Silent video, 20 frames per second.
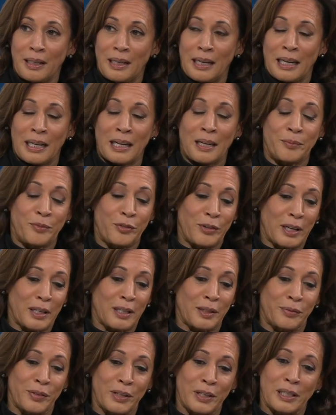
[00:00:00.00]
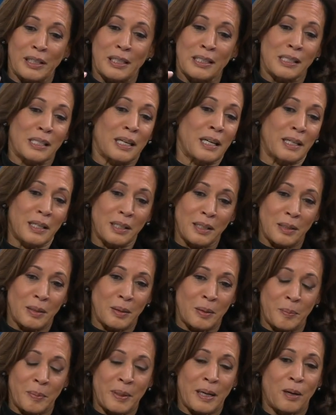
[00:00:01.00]
And I'm frankly very excited
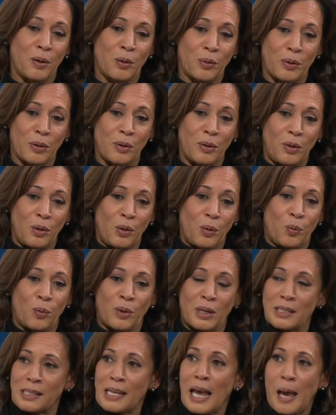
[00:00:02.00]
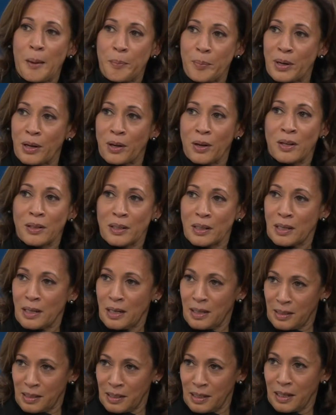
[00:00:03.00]
about what is happening on the
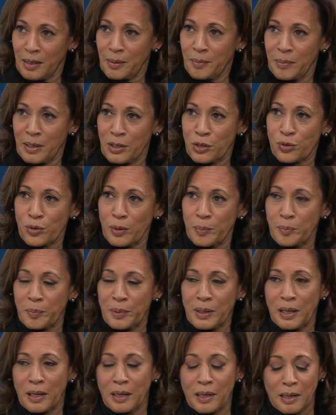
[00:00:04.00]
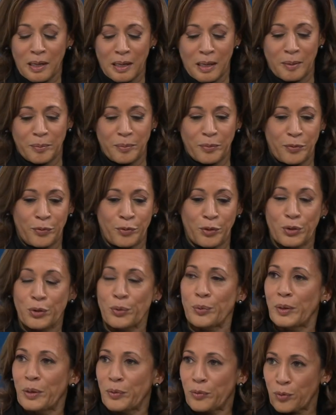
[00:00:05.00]
continent, my trip being further
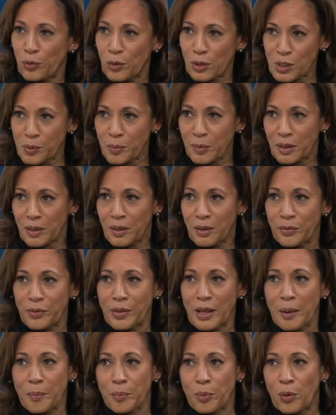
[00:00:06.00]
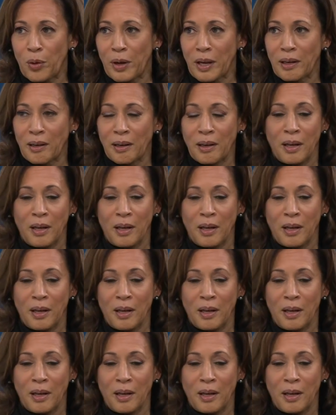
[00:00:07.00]
reinforcement of that point.